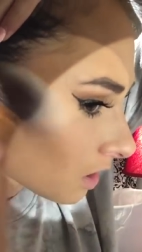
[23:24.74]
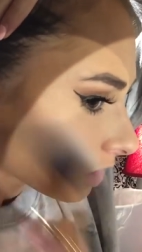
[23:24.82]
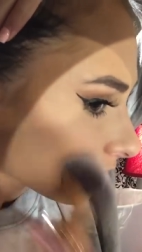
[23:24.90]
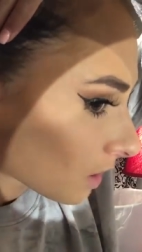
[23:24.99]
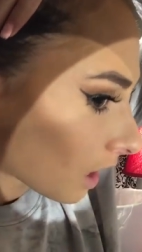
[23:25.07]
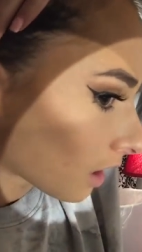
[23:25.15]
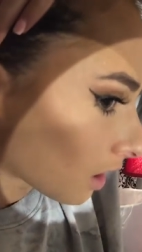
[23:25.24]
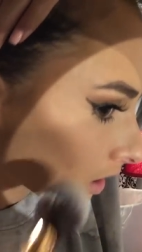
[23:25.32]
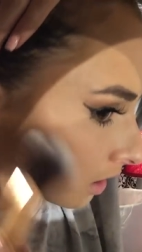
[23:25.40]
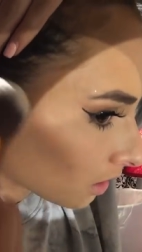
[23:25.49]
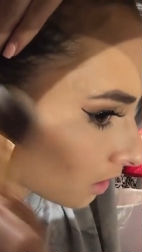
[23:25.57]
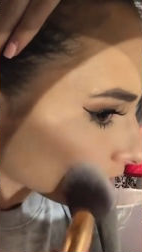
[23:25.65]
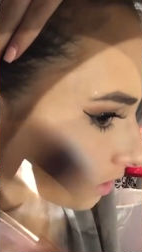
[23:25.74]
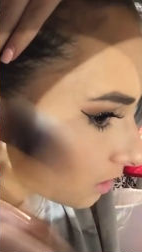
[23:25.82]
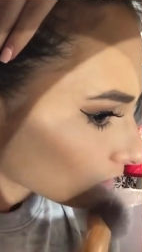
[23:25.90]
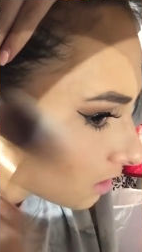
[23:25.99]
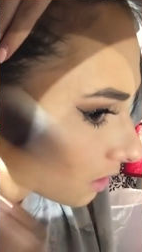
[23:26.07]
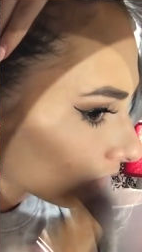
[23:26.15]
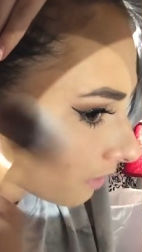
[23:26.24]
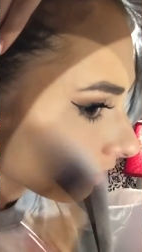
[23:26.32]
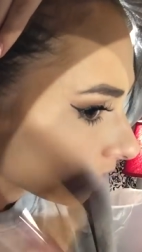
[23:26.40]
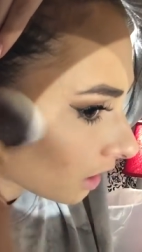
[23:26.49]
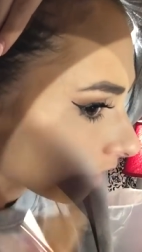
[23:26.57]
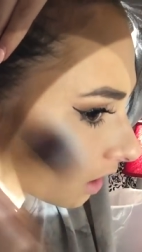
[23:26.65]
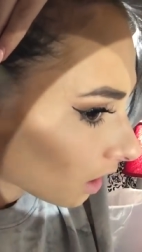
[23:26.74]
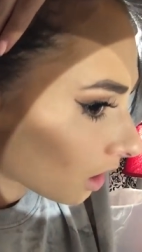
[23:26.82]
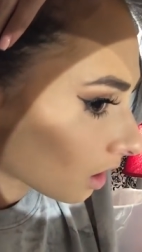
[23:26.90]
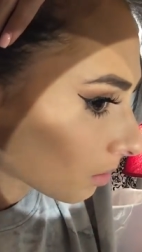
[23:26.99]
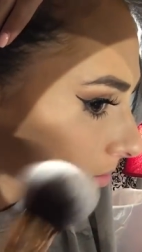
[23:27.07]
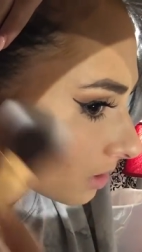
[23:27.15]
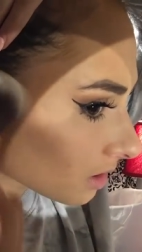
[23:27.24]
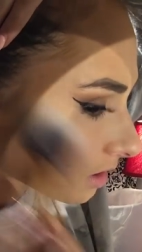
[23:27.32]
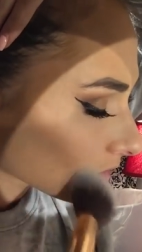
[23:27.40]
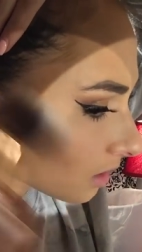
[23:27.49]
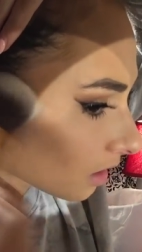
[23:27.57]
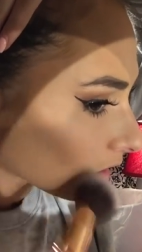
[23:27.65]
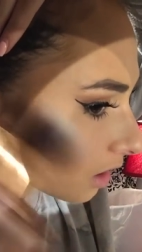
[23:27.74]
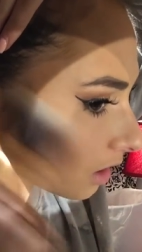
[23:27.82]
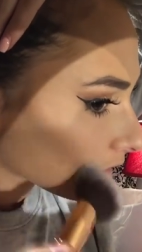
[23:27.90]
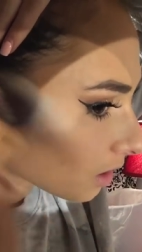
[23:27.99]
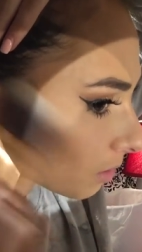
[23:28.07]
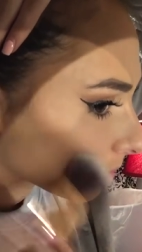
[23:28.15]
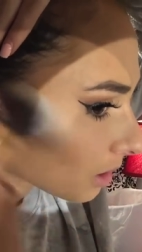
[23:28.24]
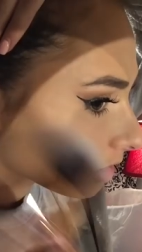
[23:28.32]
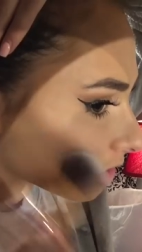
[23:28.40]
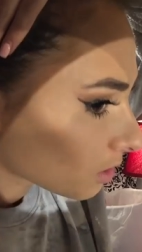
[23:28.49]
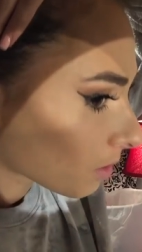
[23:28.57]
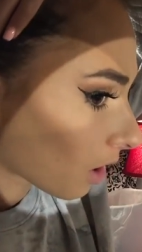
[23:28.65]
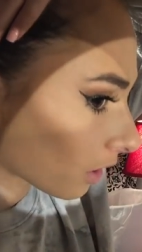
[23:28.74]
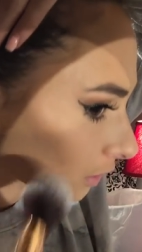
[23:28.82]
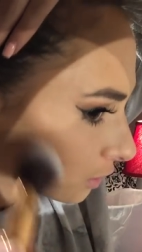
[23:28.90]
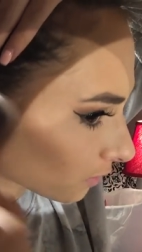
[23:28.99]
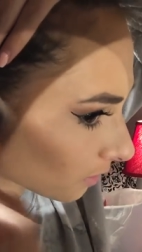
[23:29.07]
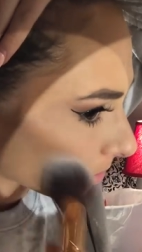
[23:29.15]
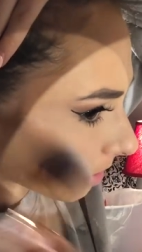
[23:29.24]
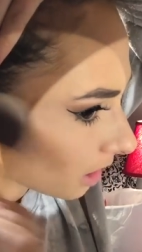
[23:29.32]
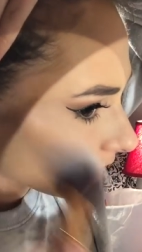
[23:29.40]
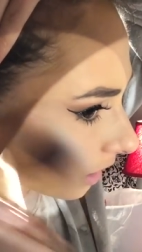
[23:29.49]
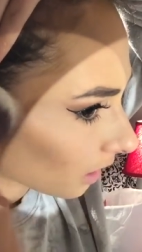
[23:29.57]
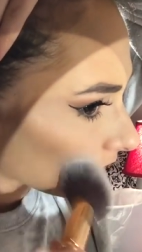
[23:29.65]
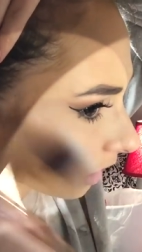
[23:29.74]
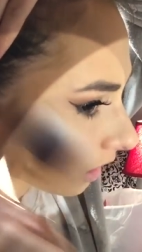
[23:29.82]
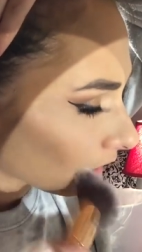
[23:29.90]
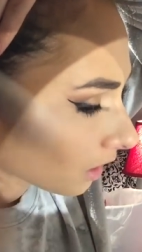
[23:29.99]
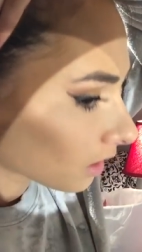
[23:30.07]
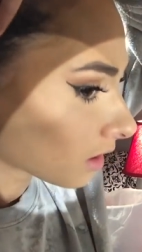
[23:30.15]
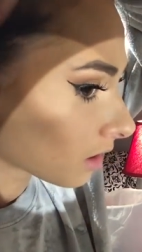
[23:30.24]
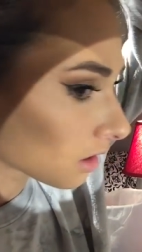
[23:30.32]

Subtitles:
Just kind of to soften it up. It's a little bit too harsh for my liking.